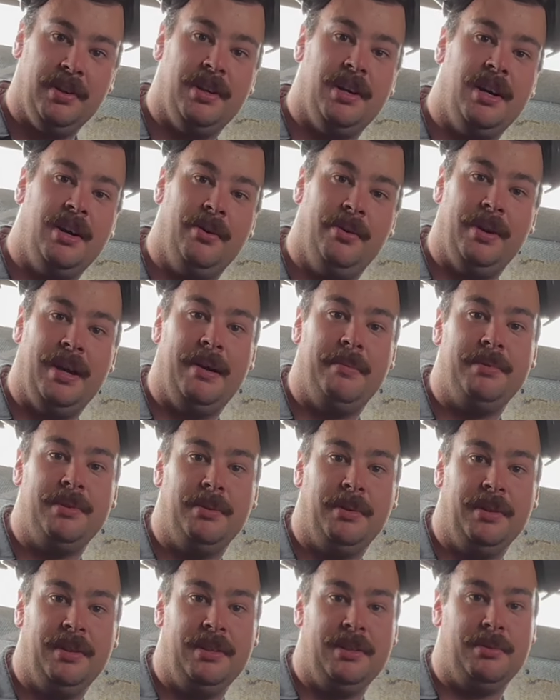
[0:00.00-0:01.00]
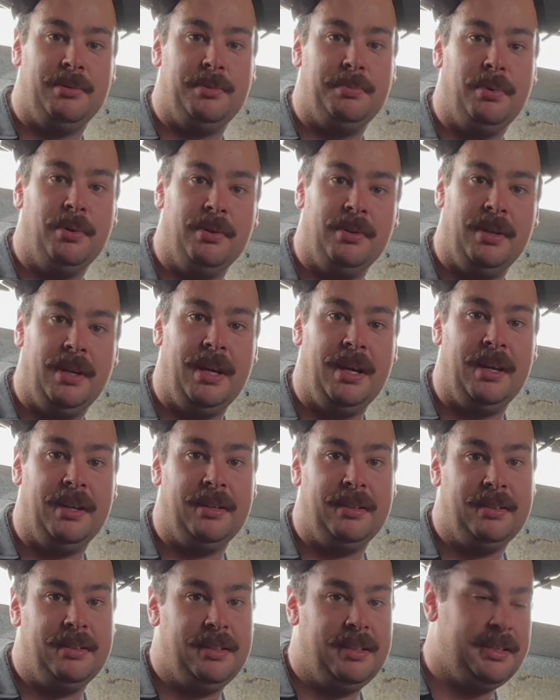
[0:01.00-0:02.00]
to hold up to what this was putting out.
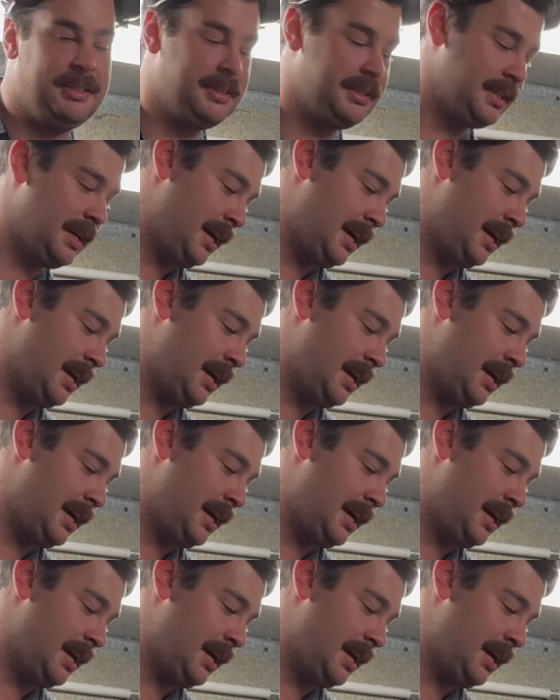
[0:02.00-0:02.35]
It's